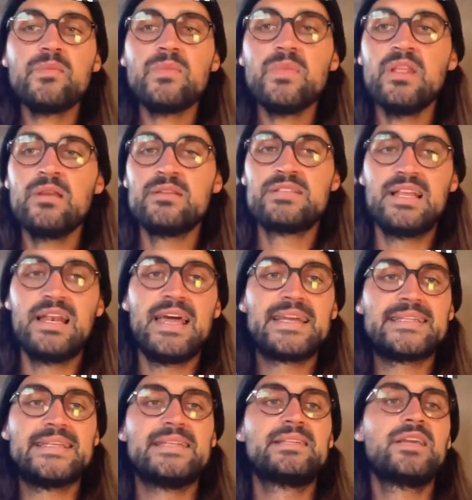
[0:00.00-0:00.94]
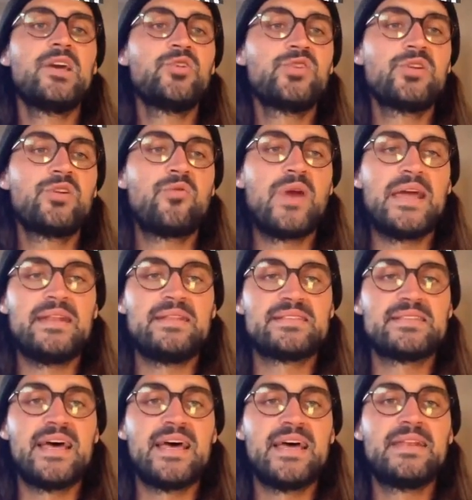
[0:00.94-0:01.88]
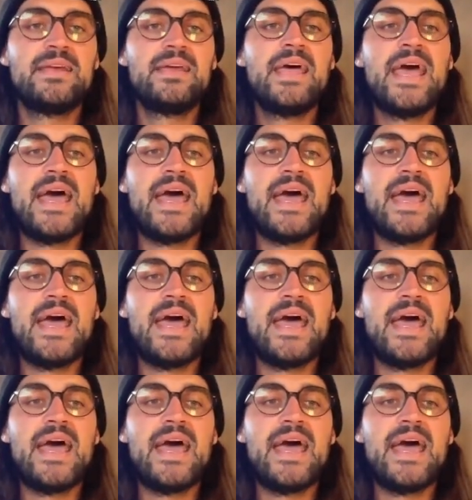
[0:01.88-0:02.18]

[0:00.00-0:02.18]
select it, go to the right hand side